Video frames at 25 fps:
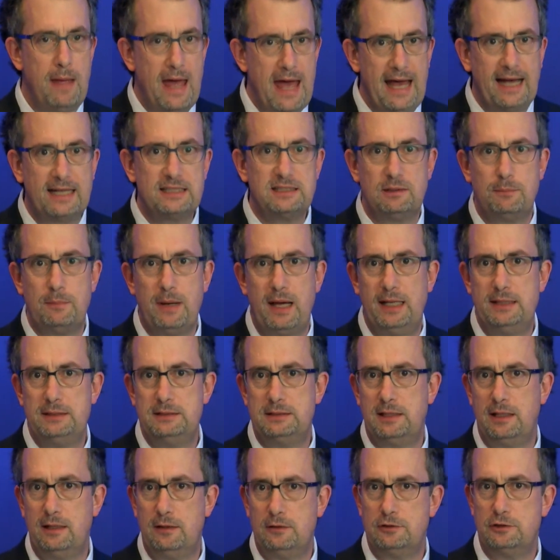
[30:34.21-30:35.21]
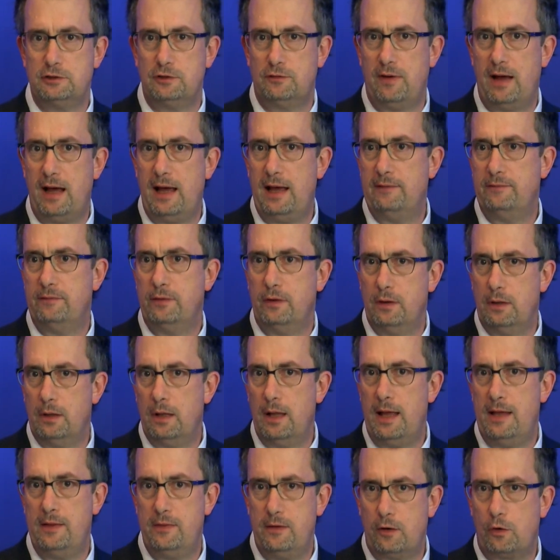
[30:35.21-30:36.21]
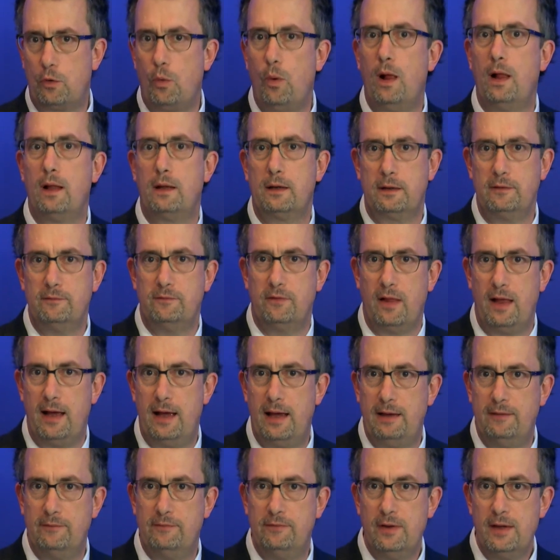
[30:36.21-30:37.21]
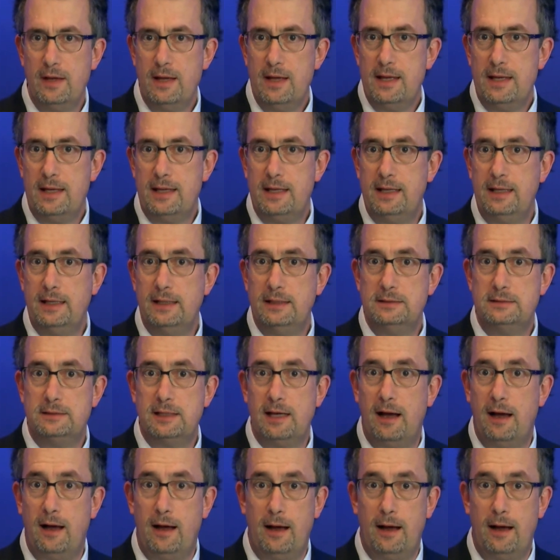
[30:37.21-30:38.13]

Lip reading: maximize their survival and their quality of life is